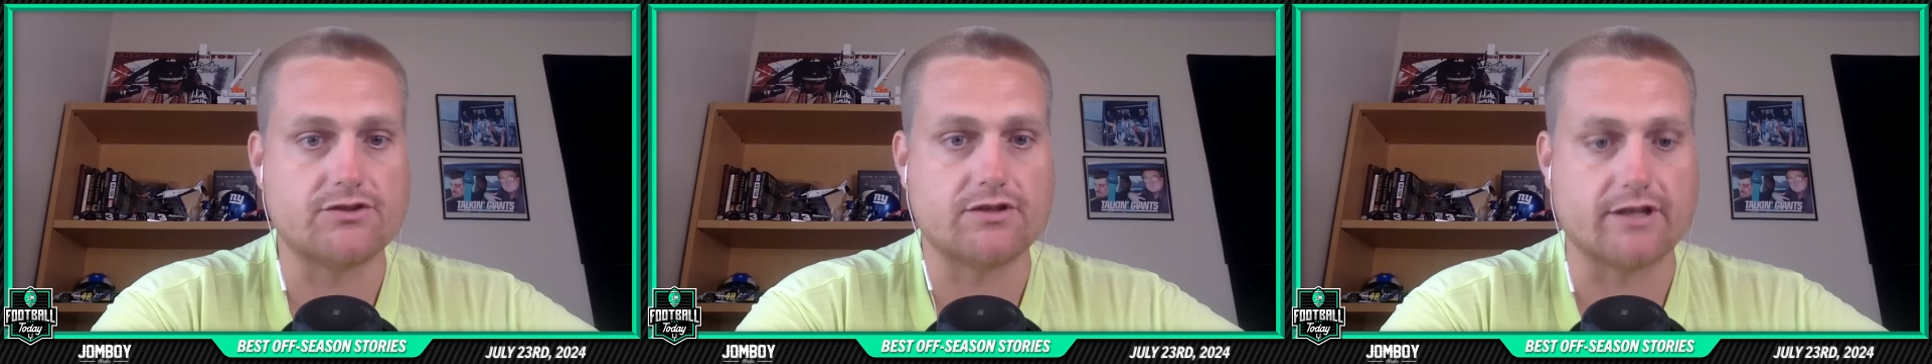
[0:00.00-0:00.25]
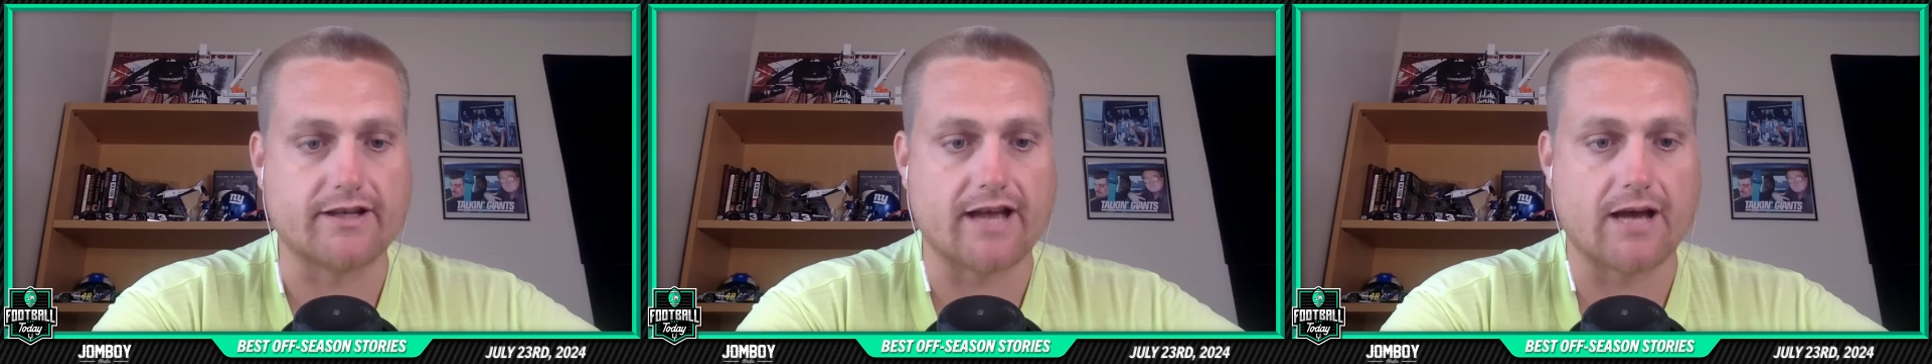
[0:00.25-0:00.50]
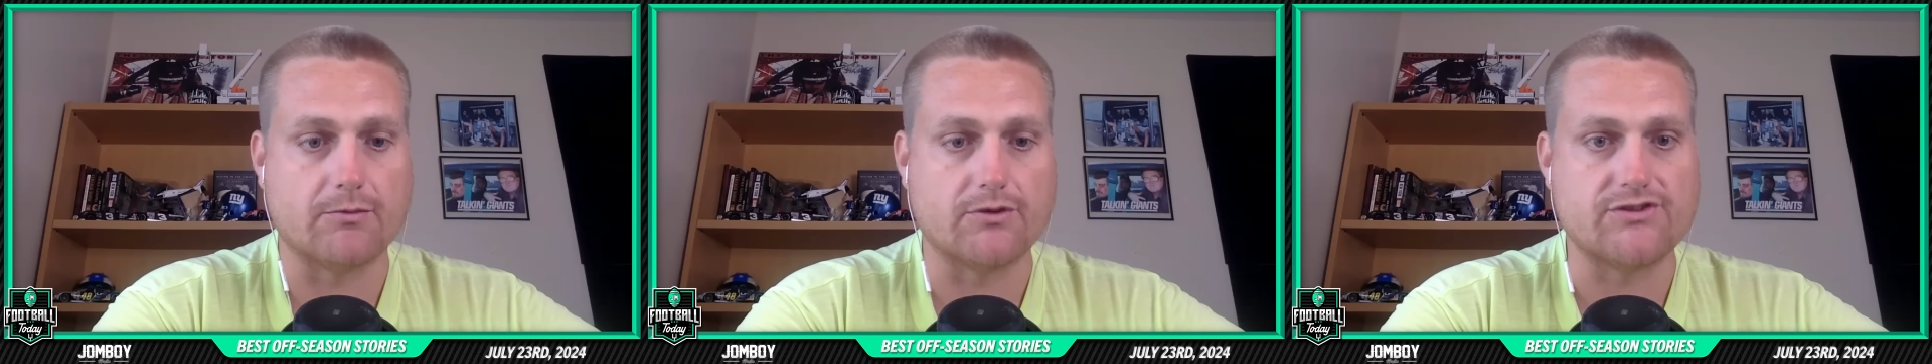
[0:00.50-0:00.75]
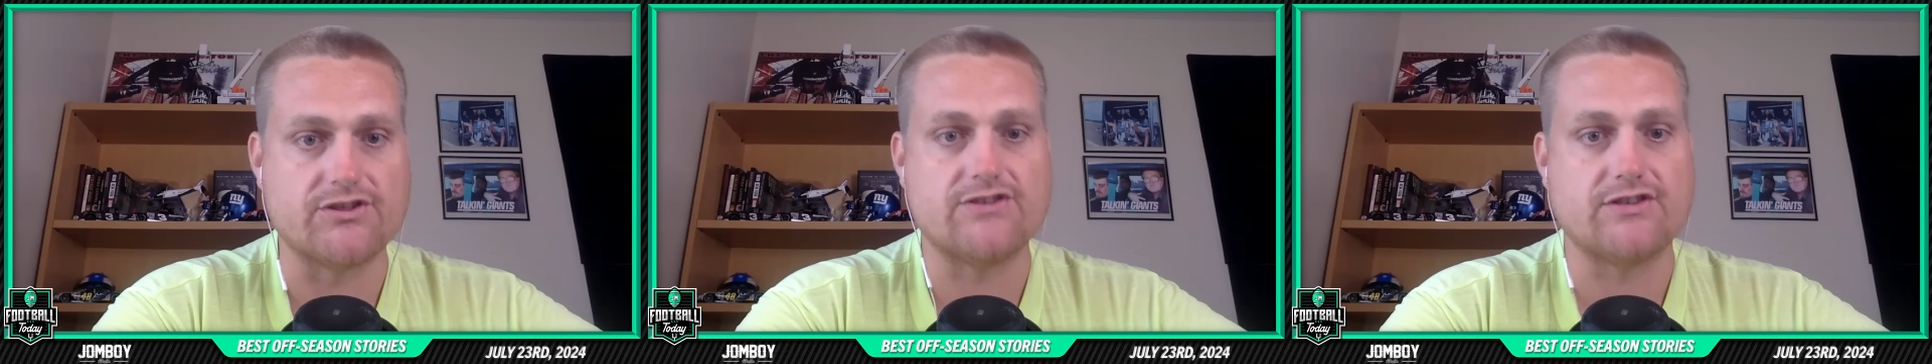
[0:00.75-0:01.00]
the Cowboy
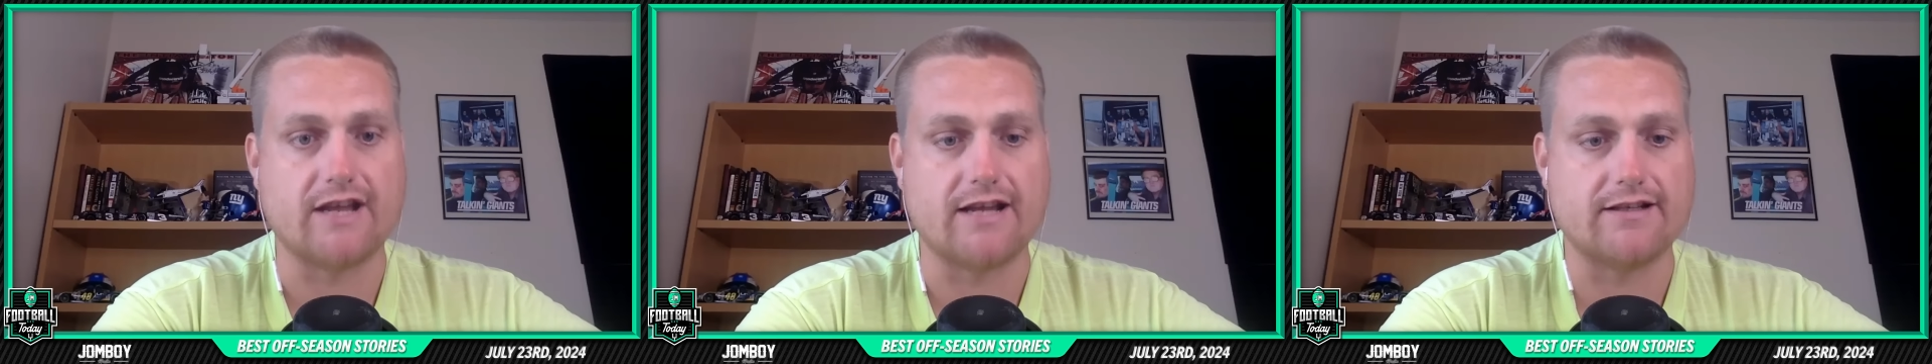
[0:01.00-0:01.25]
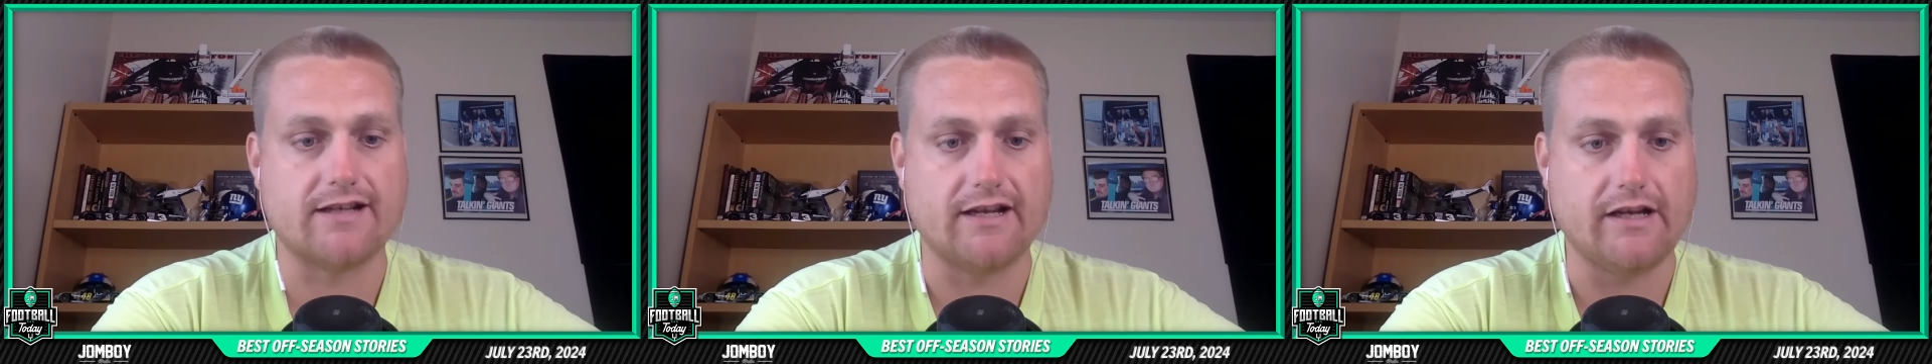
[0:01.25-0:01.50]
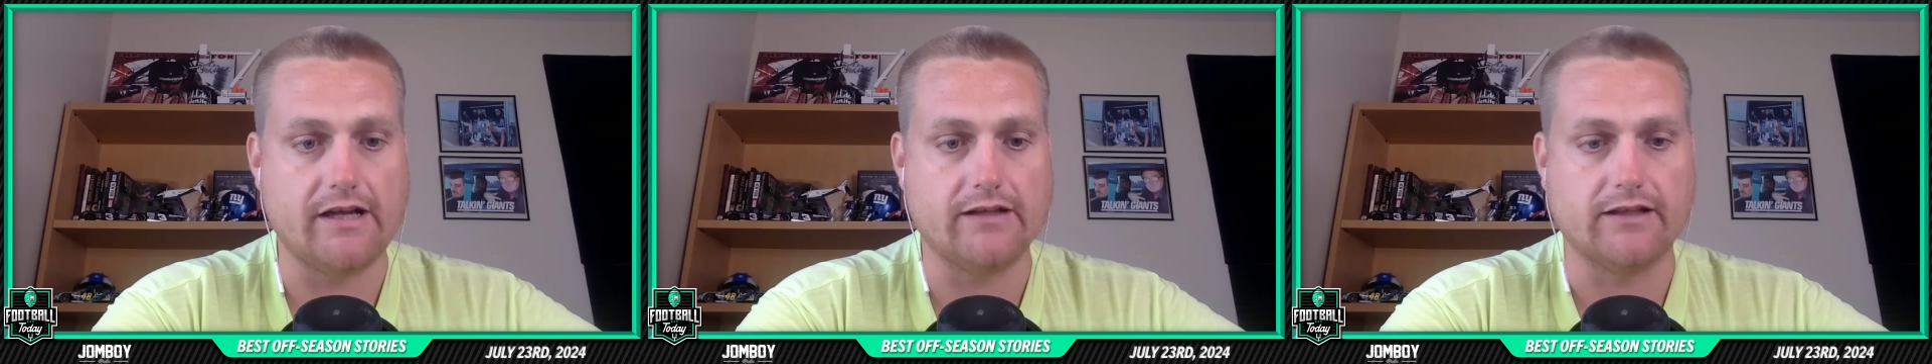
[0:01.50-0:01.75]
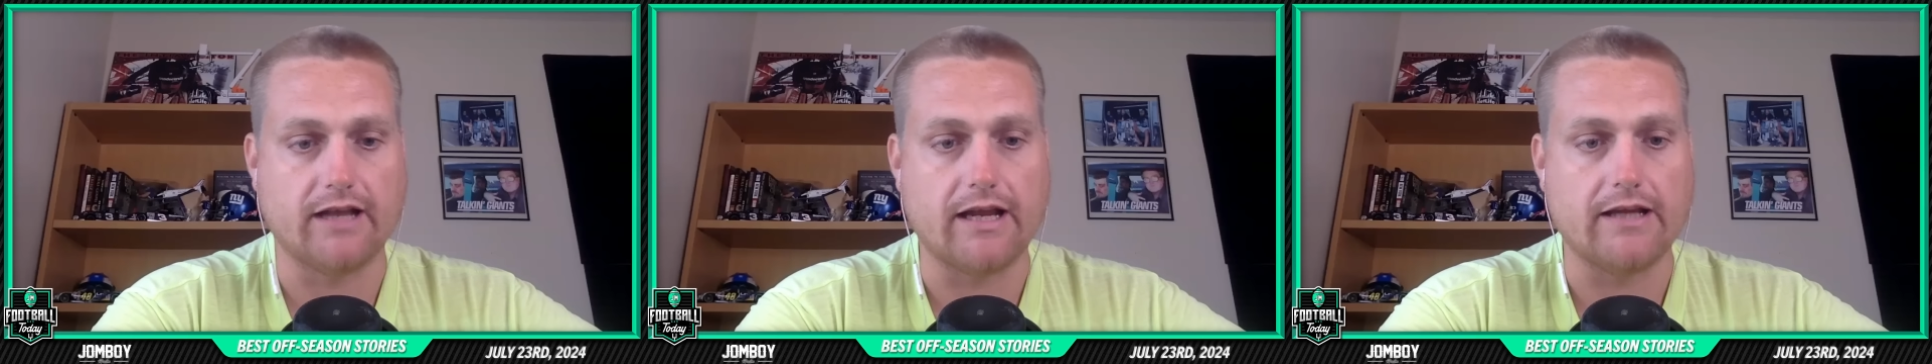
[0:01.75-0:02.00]
season ended at eight
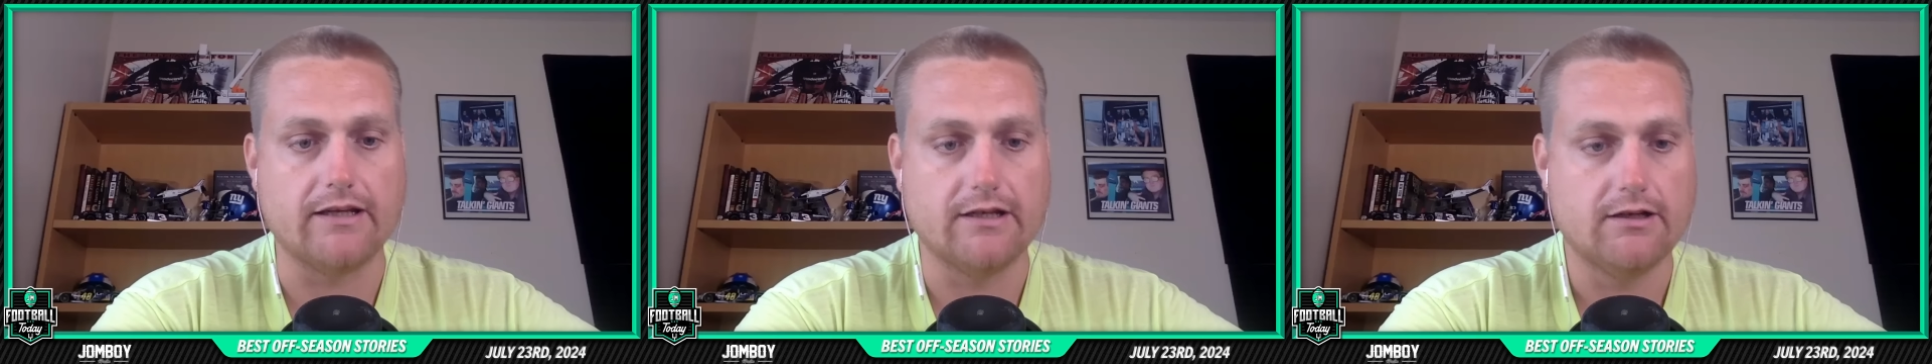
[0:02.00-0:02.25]
and eight